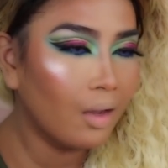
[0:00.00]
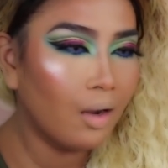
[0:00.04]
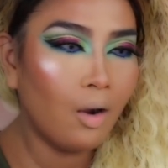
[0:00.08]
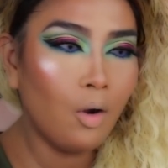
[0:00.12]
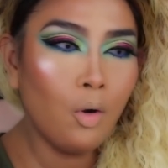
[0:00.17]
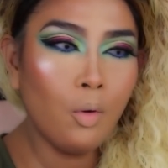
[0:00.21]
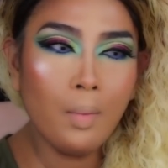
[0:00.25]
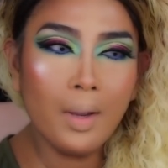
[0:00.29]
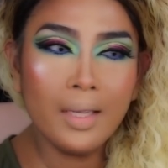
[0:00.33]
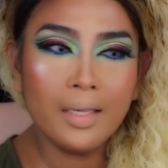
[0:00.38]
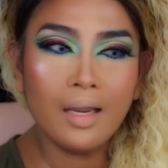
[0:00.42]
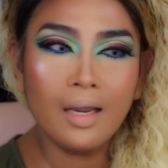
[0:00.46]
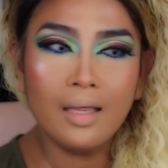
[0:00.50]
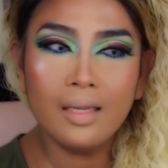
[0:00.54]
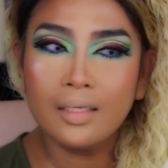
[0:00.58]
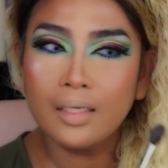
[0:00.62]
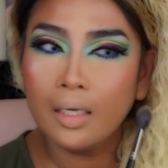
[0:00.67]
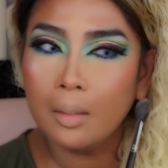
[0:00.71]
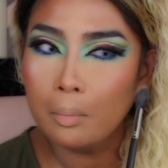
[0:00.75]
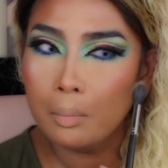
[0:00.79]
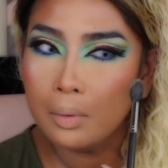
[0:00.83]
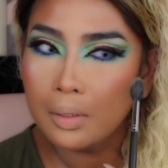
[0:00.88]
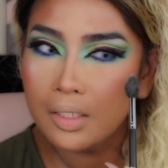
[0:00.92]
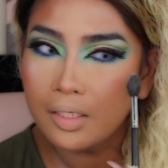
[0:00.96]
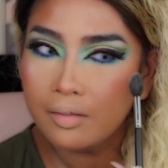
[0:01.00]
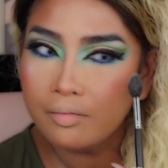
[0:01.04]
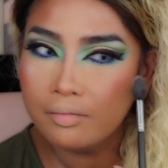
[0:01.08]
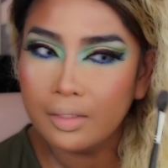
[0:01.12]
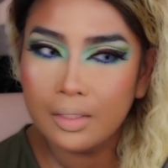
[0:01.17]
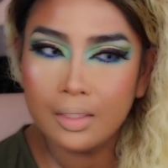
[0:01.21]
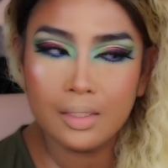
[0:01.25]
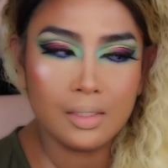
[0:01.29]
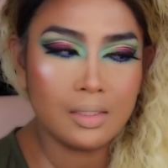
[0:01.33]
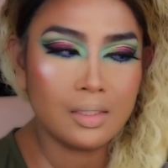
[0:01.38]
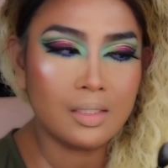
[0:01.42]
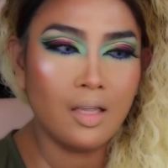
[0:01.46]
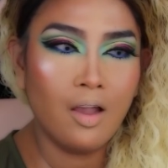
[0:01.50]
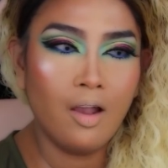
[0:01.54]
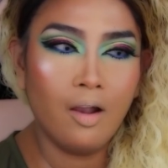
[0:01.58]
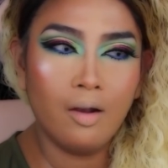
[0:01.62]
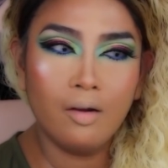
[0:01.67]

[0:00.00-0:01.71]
Oh my god, I can't believe this.